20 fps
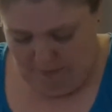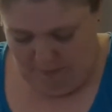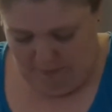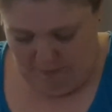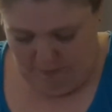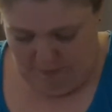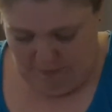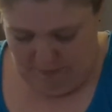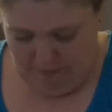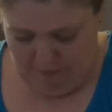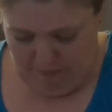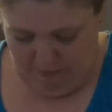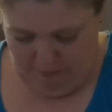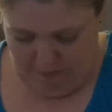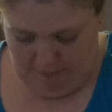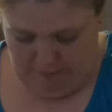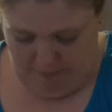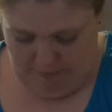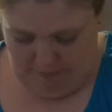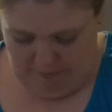
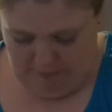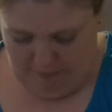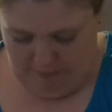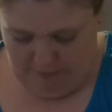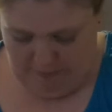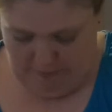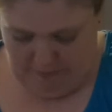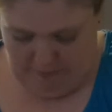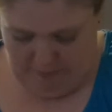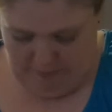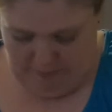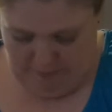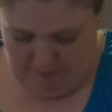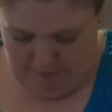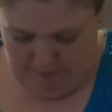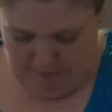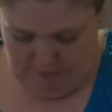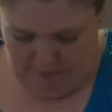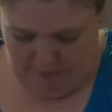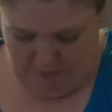
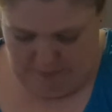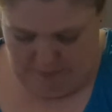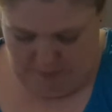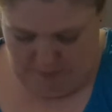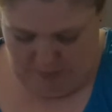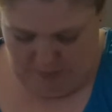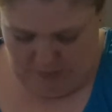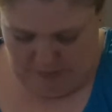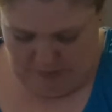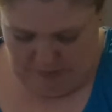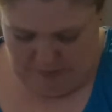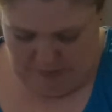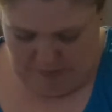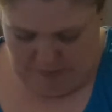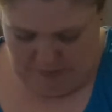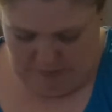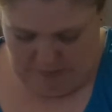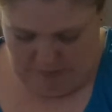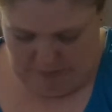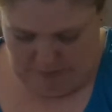
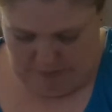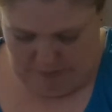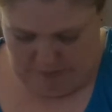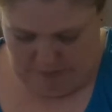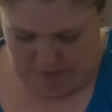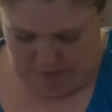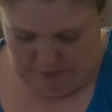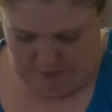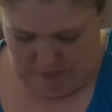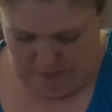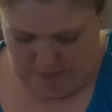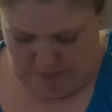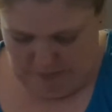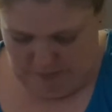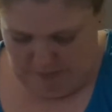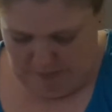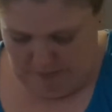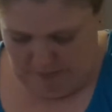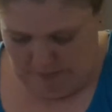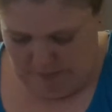
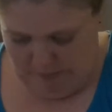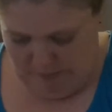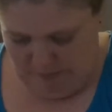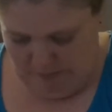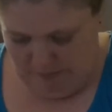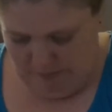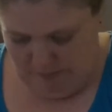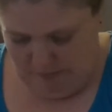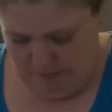(no one is talking)